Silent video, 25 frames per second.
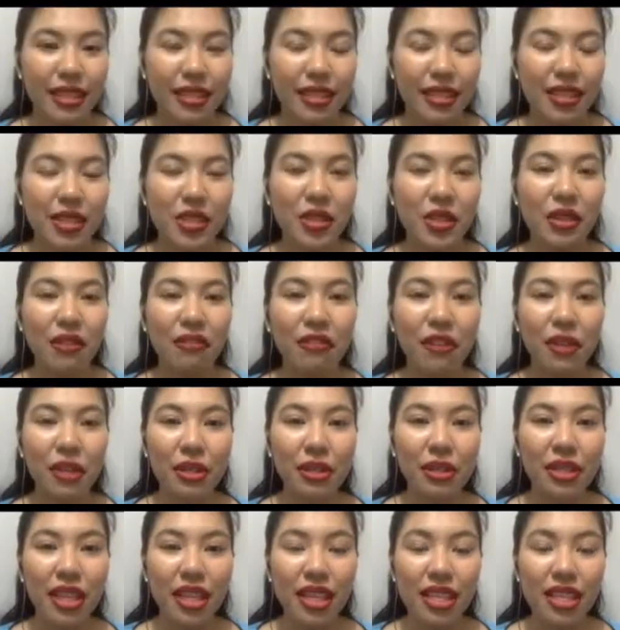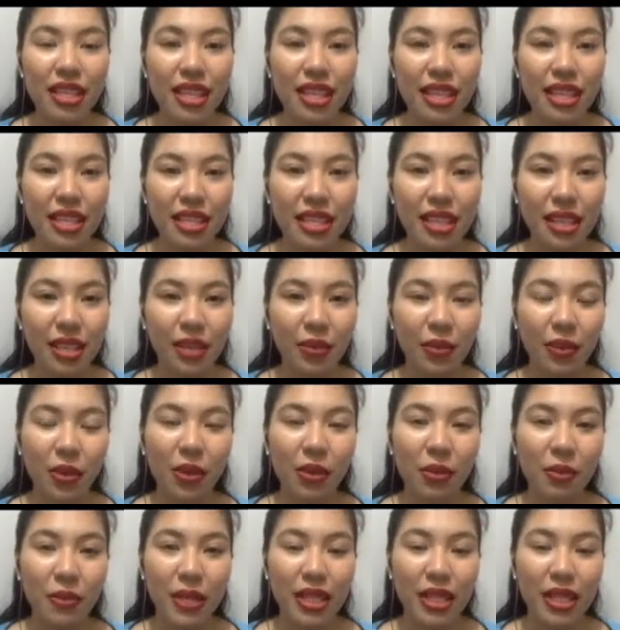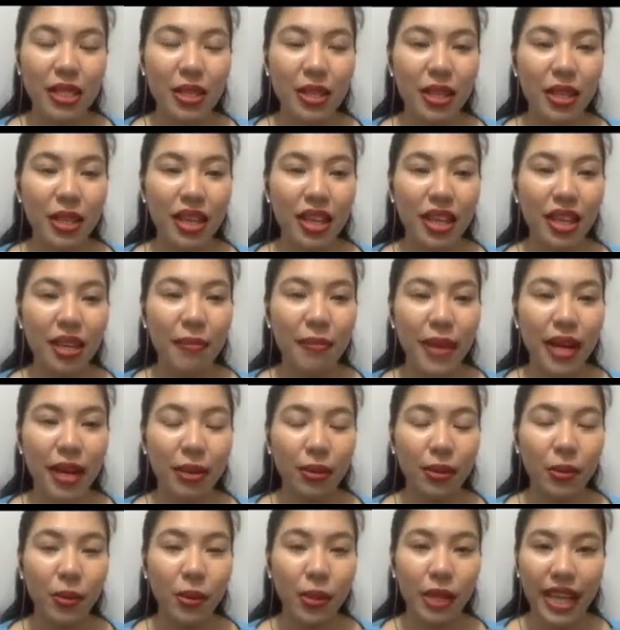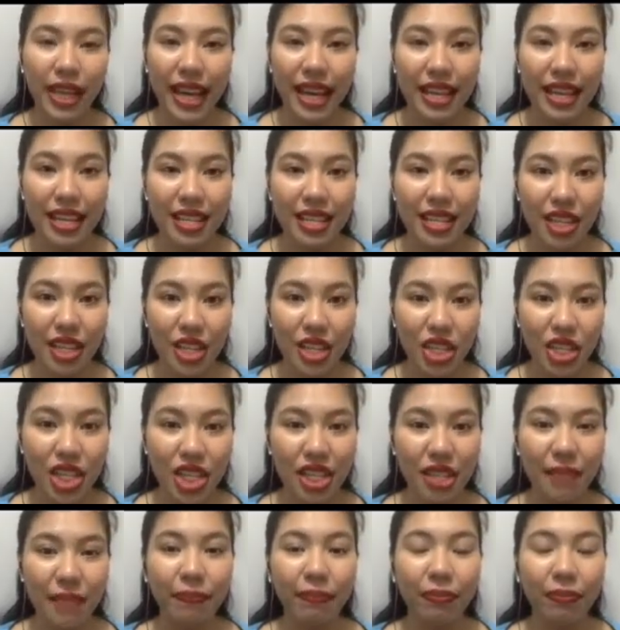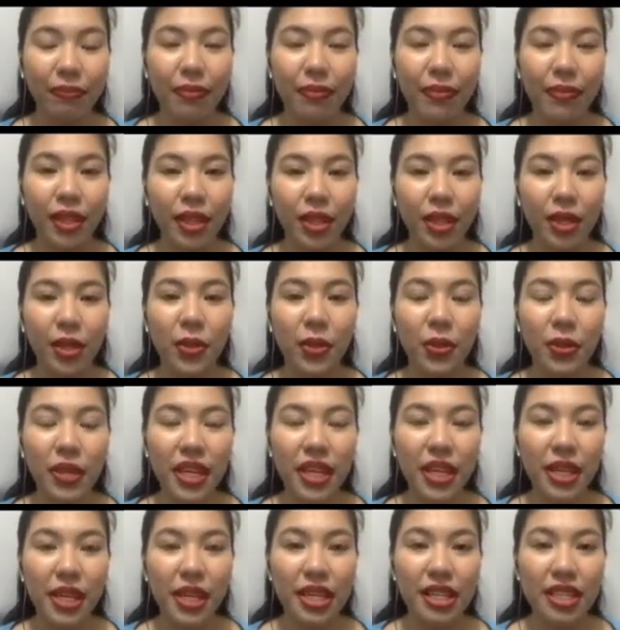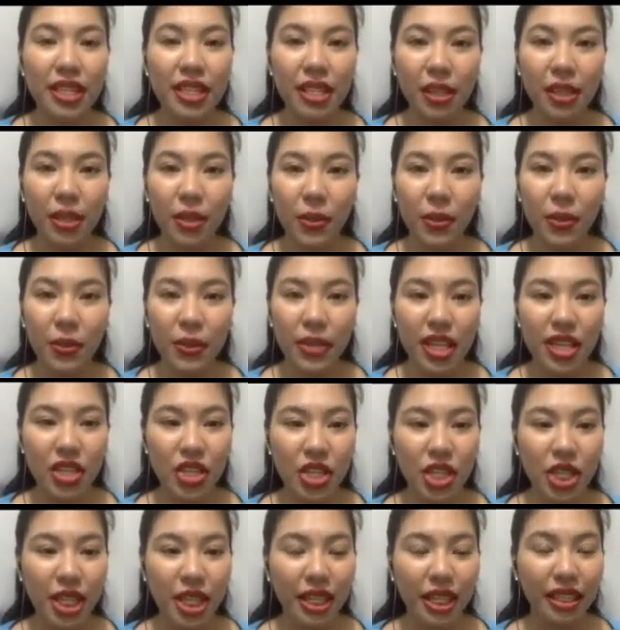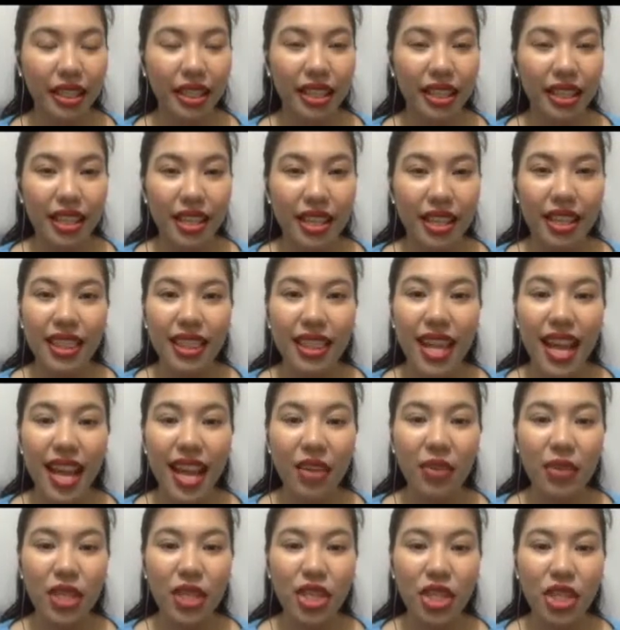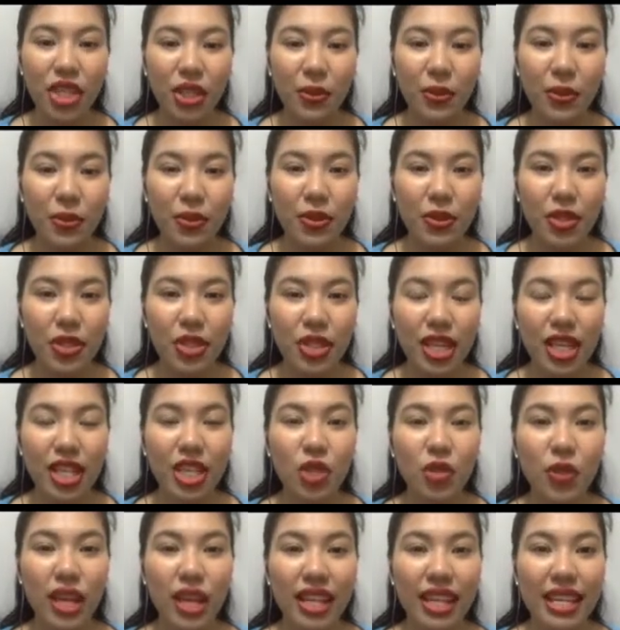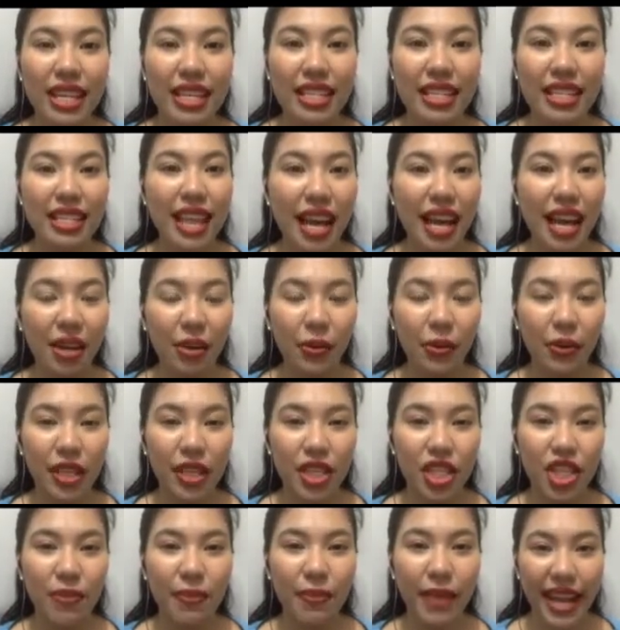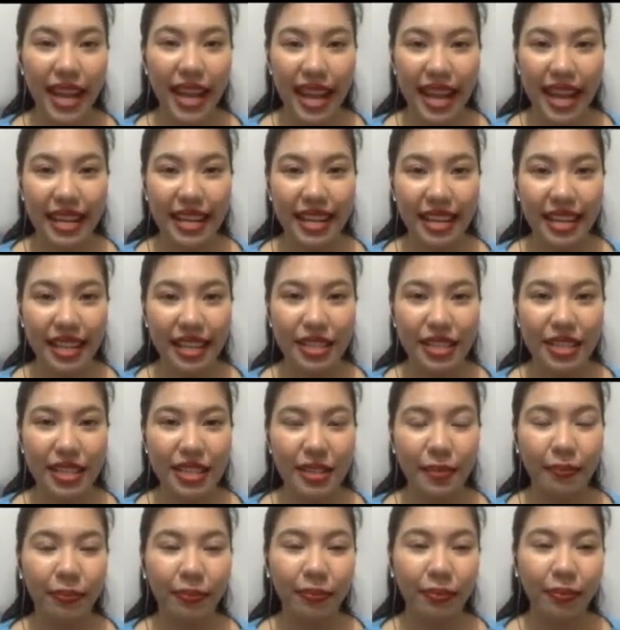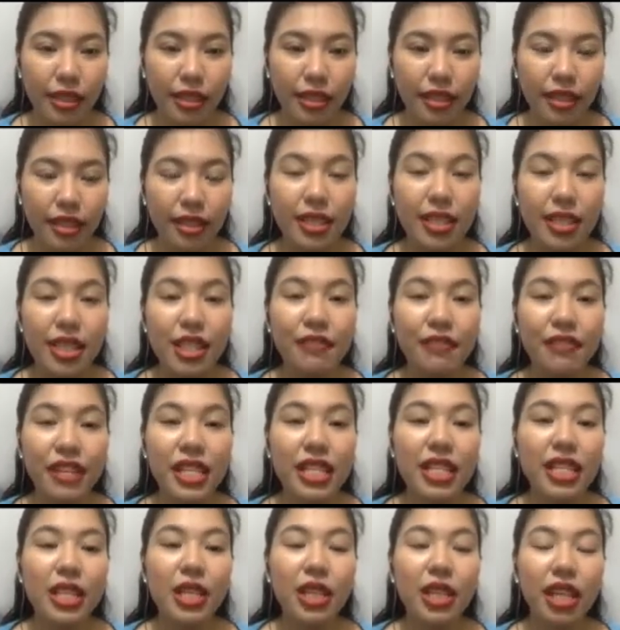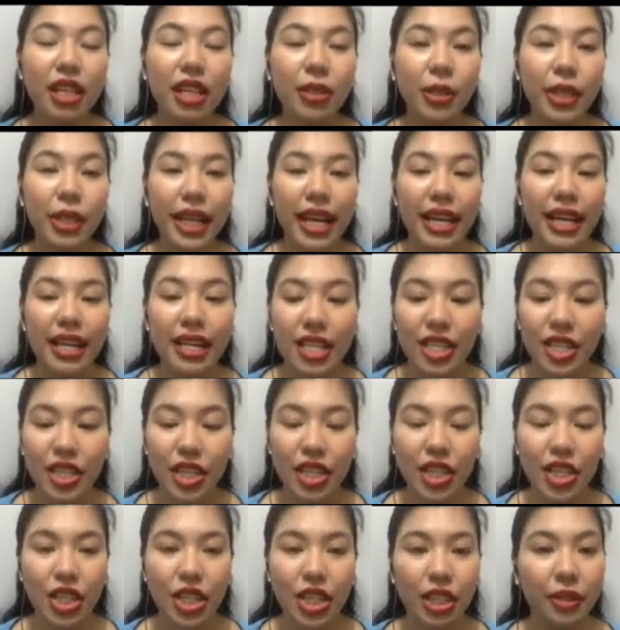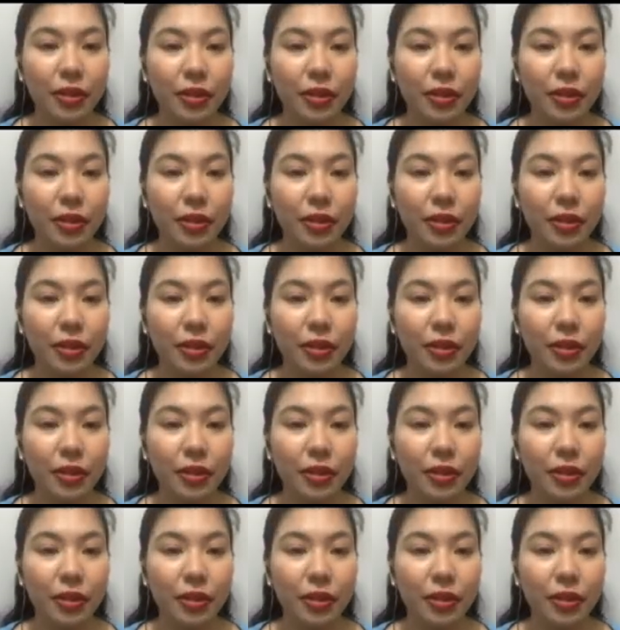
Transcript: So for today's lesson, we'll be talking about organization, coherence and cohesion, language use, as well as language mechanics. Let's first look at organization.